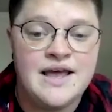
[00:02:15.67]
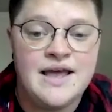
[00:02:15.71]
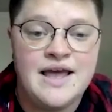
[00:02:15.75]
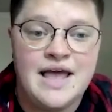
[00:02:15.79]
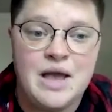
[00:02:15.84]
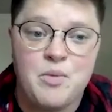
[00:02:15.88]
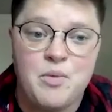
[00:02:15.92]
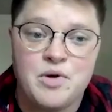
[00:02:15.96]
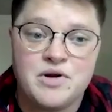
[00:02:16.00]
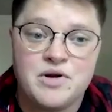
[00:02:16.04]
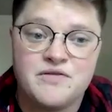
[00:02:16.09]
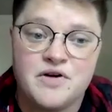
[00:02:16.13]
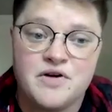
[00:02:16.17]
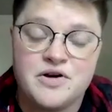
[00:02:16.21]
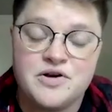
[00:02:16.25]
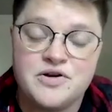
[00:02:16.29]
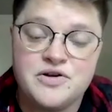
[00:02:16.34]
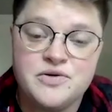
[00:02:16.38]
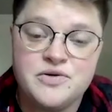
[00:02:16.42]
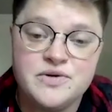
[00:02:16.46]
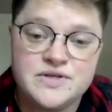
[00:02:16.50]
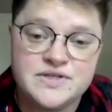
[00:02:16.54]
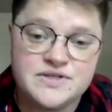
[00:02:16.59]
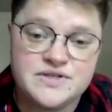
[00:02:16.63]
And one of our
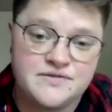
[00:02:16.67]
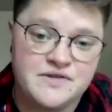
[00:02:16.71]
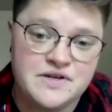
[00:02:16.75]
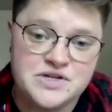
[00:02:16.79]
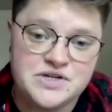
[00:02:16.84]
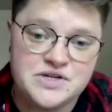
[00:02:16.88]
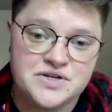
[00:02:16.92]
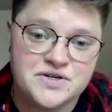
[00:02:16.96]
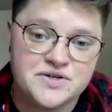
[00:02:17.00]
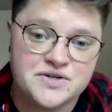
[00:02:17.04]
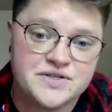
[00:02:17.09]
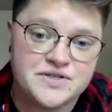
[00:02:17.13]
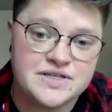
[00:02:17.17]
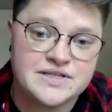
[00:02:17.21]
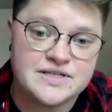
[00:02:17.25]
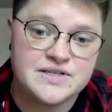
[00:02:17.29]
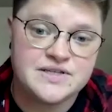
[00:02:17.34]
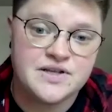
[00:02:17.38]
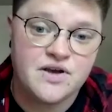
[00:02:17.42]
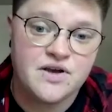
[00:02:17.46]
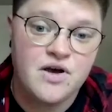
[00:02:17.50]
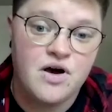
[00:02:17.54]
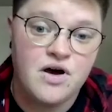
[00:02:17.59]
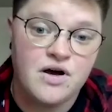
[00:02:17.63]
newest features is the
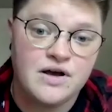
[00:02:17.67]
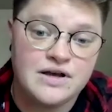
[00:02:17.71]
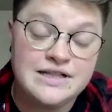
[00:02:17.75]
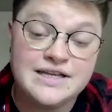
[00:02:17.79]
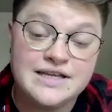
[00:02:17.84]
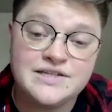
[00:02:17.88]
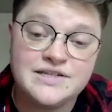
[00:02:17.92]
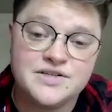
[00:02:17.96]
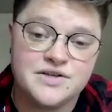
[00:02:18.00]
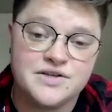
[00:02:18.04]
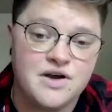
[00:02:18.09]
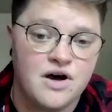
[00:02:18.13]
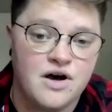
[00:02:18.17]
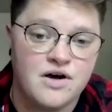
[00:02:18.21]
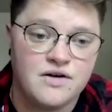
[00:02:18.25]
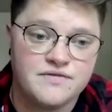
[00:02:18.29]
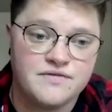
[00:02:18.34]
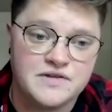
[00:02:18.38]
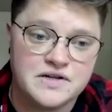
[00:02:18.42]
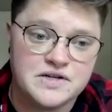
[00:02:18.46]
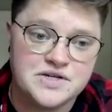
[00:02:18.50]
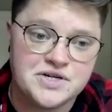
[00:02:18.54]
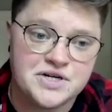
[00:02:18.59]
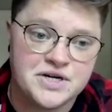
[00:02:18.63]
click to call
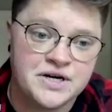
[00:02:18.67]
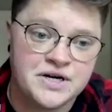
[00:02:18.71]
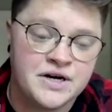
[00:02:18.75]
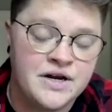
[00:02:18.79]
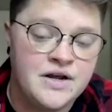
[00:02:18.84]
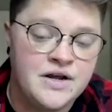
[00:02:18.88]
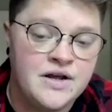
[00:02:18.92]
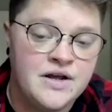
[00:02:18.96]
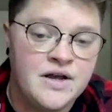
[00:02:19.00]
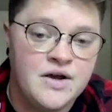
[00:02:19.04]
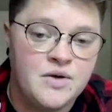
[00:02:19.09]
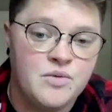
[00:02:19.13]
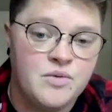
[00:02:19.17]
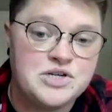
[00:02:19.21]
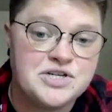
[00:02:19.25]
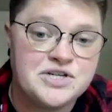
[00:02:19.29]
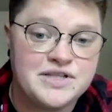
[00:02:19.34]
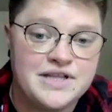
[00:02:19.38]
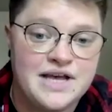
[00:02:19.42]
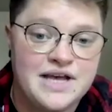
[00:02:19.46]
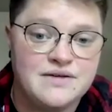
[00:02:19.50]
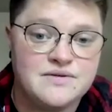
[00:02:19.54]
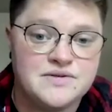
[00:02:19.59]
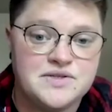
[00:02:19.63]
feature, which
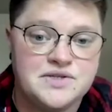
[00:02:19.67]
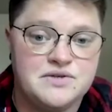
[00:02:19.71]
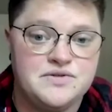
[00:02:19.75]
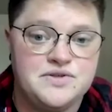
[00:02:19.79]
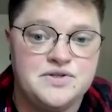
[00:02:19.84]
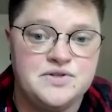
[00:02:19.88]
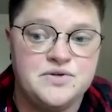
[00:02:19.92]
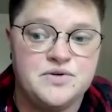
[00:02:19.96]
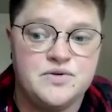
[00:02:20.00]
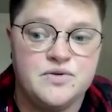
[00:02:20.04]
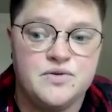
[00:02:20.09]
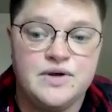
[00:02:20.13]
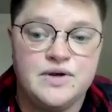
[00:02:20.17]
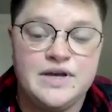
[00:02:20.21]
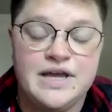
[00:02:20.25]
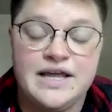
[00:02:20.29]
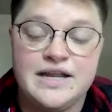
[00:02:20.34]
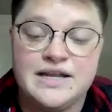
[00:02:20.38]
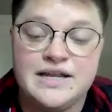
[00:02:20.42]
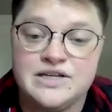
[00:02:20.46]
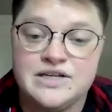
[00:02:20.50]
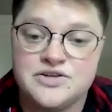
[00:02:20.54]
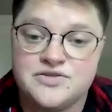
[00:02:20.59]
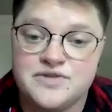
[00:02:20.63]
allows you to get
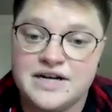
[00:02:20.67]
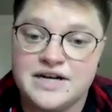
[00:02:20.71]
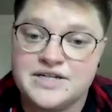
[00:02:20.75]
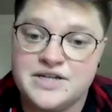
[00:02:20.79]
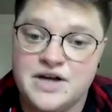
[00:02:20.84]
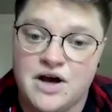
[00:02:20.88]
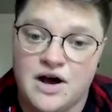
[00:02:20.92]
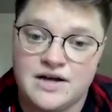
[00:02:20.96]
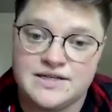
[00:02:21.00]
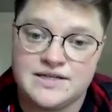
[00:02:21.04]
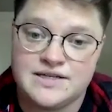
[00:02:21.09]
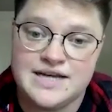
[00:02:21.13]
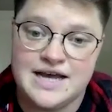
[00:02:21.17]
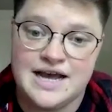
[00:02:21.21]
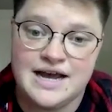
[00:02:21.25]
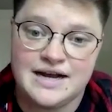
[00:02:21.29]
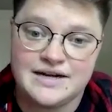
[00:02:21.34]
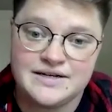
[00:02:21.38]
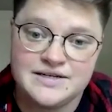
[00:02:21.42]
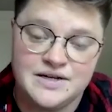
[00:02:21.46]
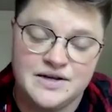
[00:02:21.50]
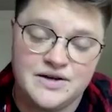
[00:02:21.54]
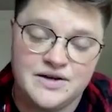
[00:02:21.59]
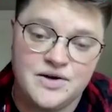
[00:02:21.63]
in direct
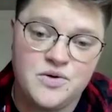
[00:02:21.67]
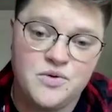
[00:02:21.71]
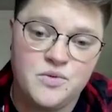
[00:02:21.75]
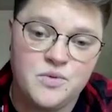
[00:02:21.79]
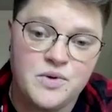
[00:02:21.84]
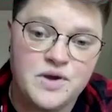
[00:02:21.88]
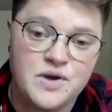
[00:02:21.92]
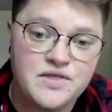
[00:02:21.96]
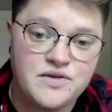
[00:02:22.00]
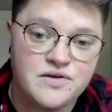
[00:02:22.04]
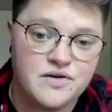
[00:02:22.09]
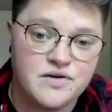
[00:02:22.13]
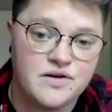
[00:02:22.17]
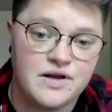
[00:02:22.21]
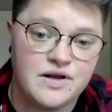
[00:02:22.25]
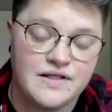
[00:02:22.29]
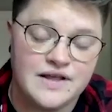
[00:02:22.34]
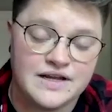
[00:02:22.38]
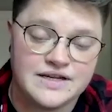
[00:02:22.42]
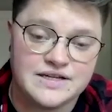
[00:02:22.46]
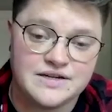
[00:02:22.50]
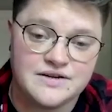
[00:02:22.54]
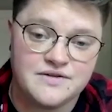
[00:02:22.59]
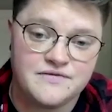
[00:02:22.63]
contact with your
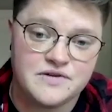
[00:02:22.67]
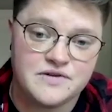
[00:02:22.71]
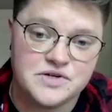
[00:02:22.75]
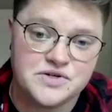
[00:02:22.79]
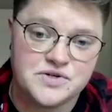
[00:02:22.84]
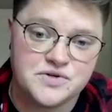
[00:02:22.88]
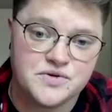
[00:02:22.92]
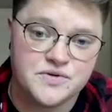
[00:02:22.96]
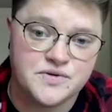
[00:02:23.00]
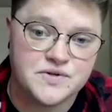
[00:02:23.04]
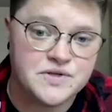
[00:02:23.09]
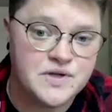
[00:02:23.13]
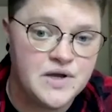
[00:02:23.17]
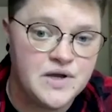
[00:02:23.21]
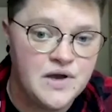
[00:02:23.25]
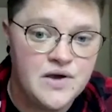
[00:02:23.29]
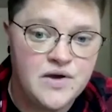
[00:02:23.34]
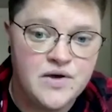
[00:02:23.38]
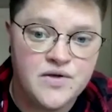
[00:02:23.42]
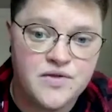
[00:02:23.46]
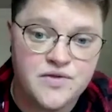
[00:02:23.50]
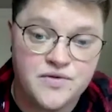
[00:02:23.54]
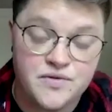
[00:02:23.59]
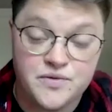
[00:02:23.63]
elected officials
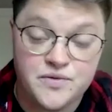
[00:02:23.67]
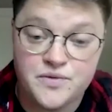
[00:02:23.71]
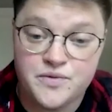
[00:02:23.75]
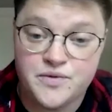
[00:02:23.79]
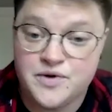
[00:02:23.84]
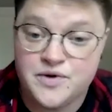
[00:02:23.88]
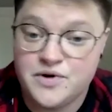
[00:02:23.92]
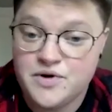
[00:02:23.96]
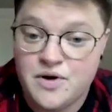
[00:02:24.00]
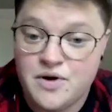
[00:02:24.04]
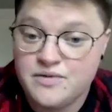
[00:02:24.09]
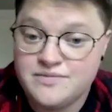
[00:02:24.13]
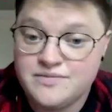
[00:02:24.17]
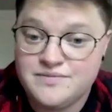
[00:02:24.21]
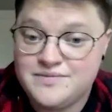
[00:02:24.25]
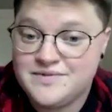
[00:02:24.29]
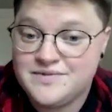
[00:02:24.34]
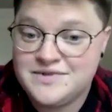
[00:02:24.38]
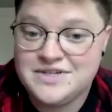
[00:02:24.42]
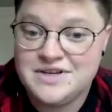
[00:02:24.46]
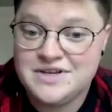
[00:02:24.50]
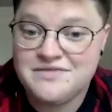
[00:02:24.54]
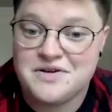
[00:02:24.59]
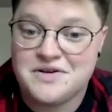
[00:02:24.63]
through your own
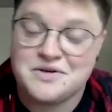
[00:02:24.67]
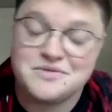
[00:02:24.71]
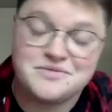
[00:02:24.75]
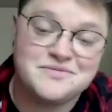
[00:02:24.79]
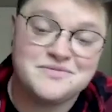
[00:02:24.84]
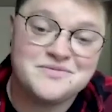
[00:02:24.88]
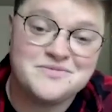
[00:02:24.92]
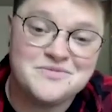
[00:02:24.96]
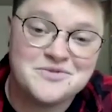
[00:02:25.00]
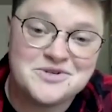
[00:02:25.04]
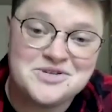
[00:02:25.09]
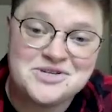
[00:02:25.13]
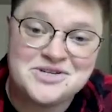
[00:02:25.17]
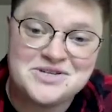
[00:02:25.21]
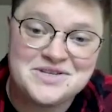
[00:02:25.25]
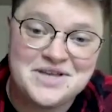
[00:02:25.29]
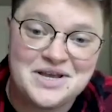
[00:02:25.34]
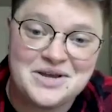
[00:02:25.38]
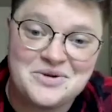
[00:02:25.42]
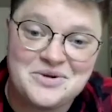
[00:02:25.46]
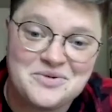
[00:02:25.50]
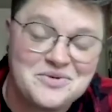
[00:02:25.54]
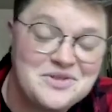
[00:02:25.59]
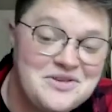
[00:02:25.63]
cell phone, which is
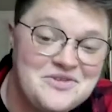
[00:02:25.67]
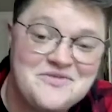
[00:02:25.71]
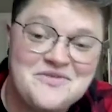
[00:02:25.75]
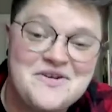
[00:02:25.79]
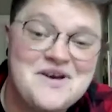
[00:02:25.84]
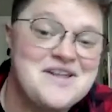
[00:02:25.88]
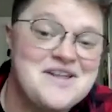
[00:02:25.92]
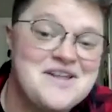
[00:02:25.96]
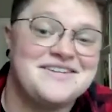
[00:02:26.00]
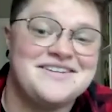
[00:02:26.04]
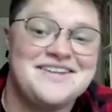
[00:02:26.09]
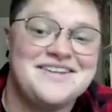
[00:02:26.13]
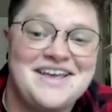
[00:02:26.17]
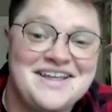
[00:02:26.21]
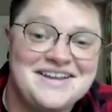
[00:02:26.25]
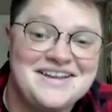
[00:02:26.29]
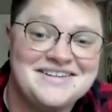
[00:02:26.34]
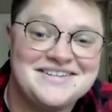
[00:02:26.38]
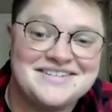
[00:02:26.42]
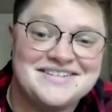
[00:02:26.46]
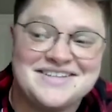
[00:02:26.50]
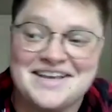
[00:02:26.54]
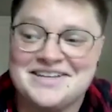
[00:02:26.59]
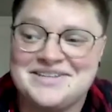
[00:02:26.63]
really fun
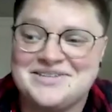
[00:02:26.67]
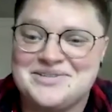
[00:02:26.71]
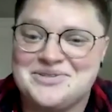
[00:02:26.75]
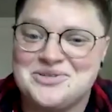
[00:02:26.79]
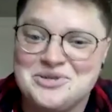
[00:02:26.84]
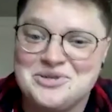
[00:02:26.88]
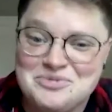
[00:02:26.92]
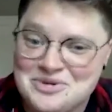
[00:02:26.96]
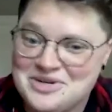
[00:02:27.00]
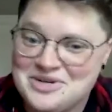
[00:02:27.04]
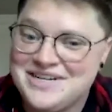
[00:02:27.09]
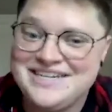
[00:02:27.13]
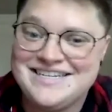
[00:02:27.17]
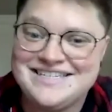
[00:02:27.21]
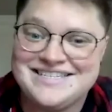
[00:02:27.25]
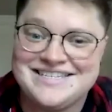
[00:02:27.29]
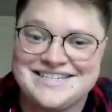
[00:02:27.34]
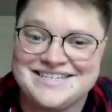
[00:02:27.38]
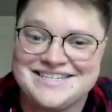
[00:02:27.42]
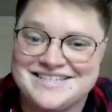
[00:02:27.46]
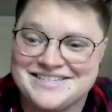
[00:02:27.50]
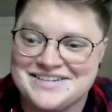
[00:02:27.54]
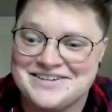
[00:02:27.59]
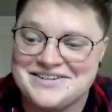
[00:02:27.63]
and super
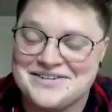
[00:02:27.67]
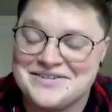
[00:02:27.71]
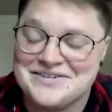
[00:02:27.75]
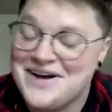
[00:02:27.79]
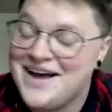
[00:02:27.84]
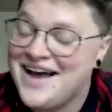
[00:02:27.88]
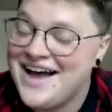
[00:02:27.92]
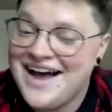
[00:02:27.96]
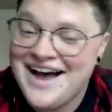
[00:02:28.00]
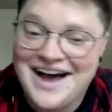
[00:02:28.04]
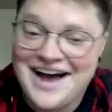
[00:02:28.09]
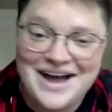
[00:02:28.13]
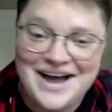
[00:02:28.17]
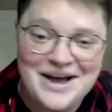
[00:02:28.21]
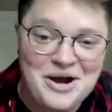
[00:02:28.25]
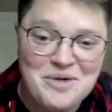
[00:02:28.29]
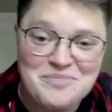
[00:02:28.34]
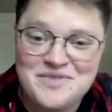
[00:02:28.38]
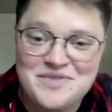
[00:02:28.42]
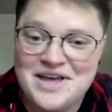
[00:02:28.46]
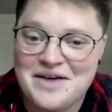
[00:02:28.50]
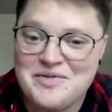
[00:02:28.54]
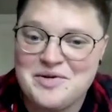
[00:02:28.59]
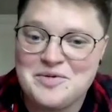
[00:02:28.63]
easy. So I hope
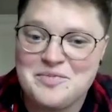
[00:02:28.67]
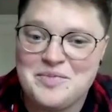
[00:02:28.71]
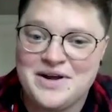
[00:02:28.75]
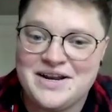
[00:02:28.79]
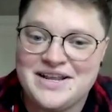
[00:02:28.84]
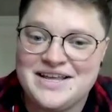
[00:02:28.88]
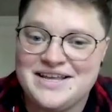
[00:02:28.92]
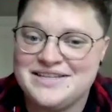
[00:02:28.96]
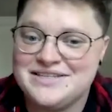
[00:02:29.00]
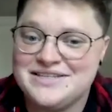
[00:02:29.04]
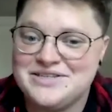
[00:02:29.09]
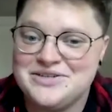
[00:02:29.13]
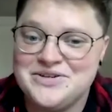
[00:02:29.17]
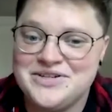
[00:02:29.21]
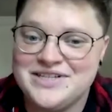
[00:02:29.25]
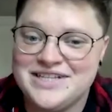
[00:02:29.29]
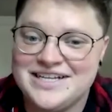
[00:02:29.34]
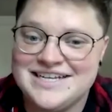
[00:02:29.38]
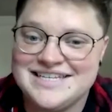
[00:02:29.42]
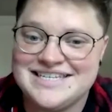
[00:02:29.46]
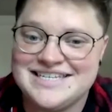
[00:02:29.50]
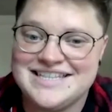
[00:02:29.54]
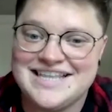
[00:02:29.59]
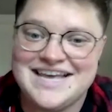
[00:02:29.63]
that everybody is
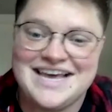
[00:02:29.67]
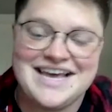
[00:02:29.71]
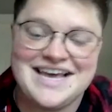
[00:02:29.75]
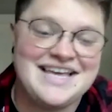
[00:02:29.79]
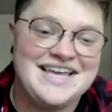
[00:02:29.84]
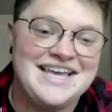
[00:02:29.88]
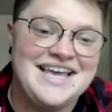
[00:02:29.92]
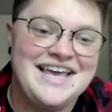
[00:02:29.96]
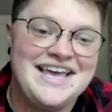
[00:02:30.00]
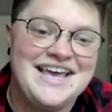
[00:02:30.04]
utilizing that.